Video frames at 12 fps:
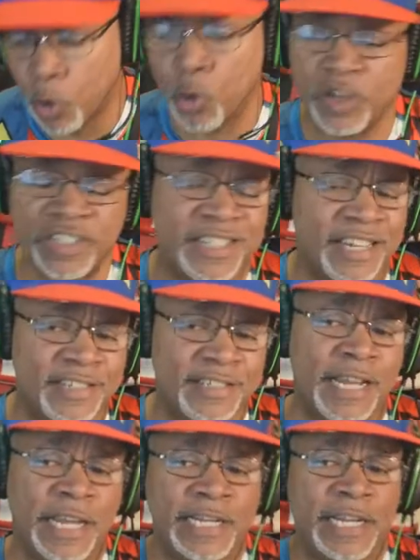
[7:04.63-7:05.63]
Son of
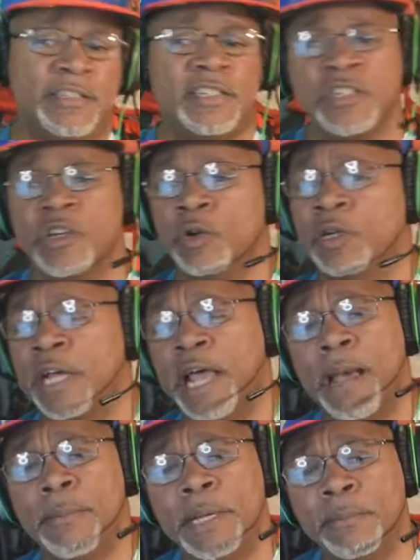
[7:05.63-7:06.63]
Satan as he's known in the
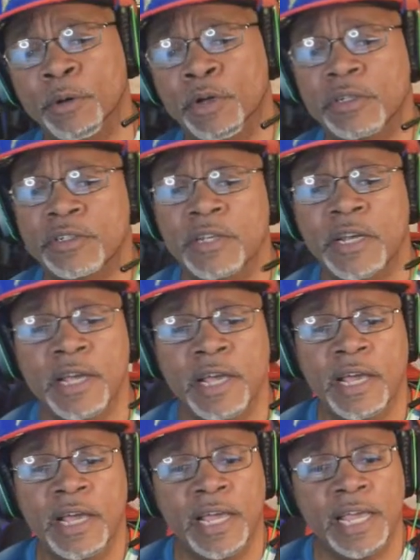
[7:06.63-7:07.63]
comic books,
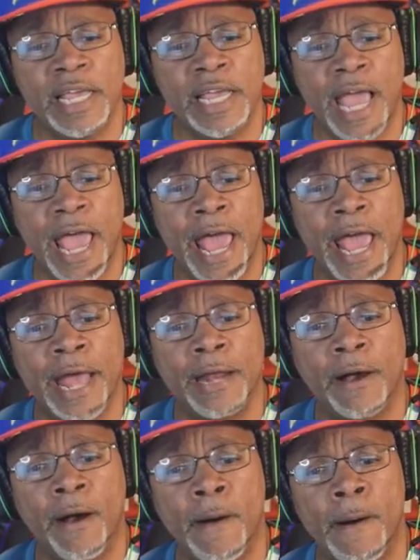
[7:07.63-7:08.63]
he had
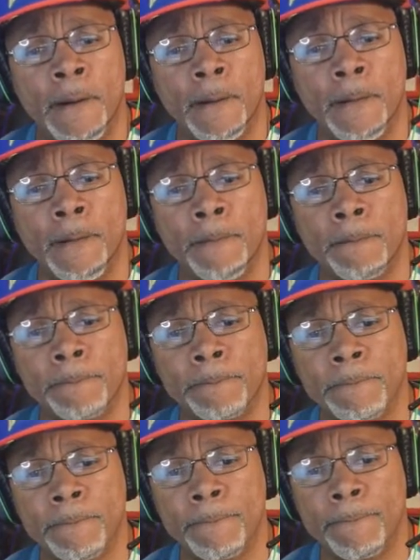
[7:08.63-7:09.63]
um
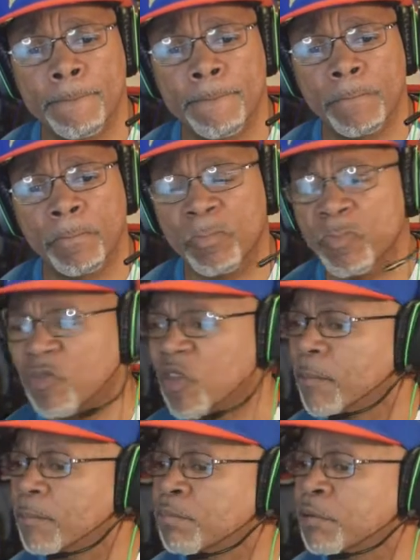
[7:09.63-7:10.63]

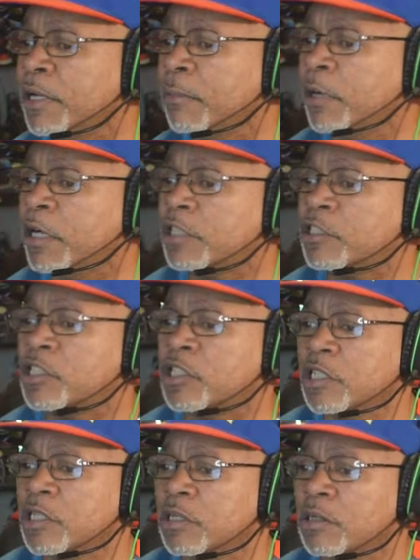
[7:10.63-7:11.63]
pretty much
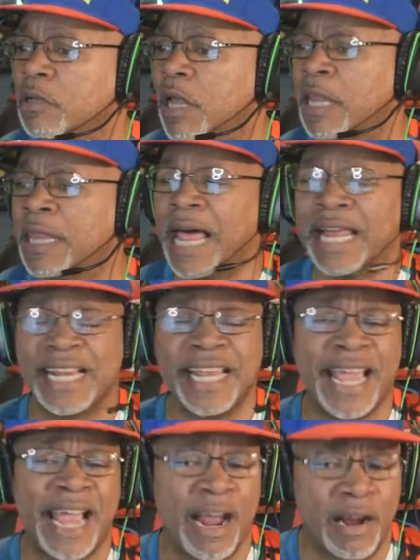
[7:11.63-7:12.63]
a lot of
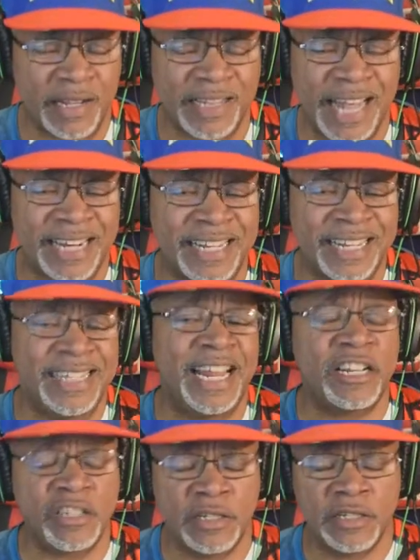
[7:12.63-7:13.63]
char- a lot of
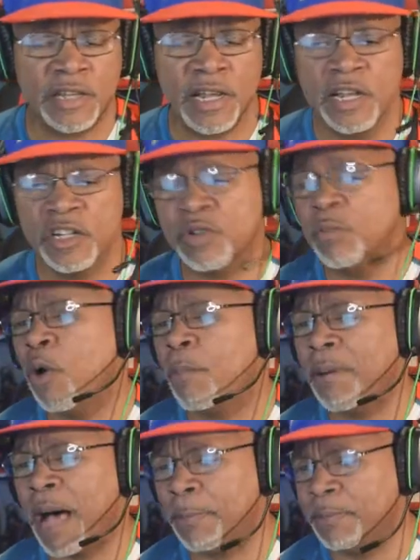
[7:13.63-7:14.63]
connections to more
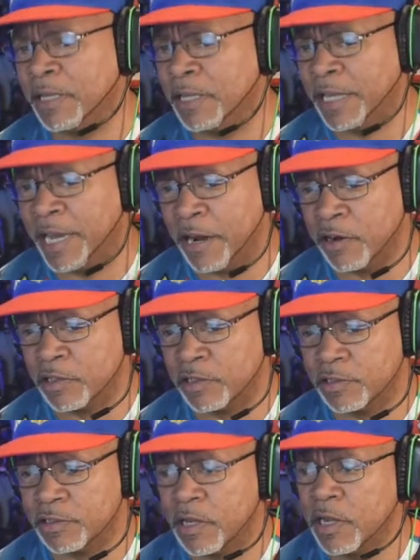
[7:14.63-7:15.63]
popular
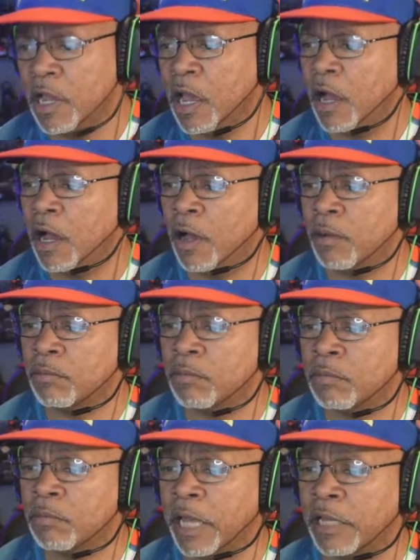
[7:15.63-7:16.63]
characters. Um
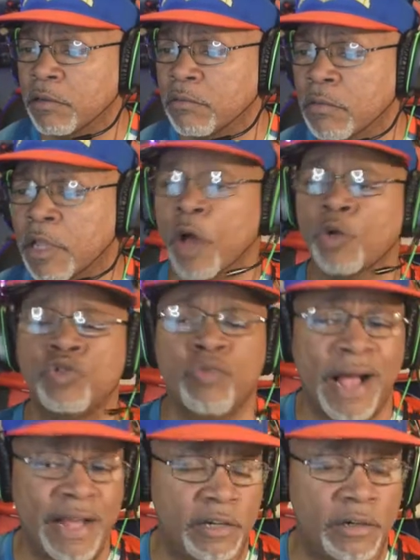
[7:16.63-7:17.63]
like Ghost
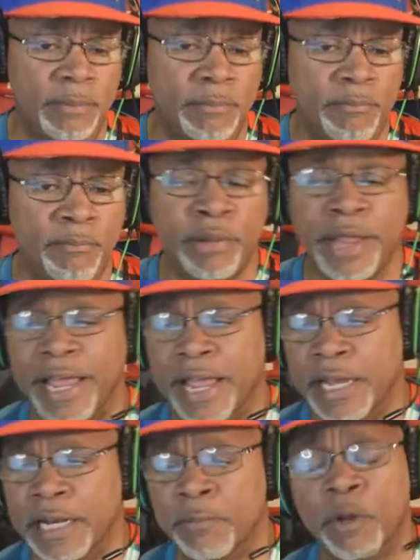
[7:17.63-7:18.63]
Rider,
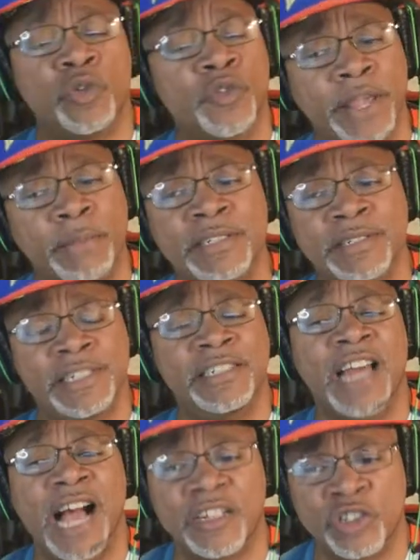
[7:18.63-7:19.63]
Blade, and most famously
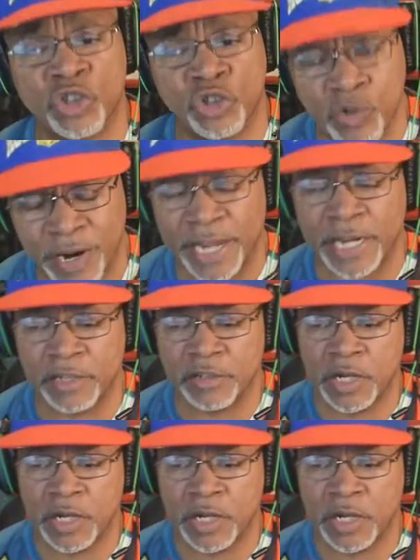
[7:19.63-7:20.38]
Doctor Strange.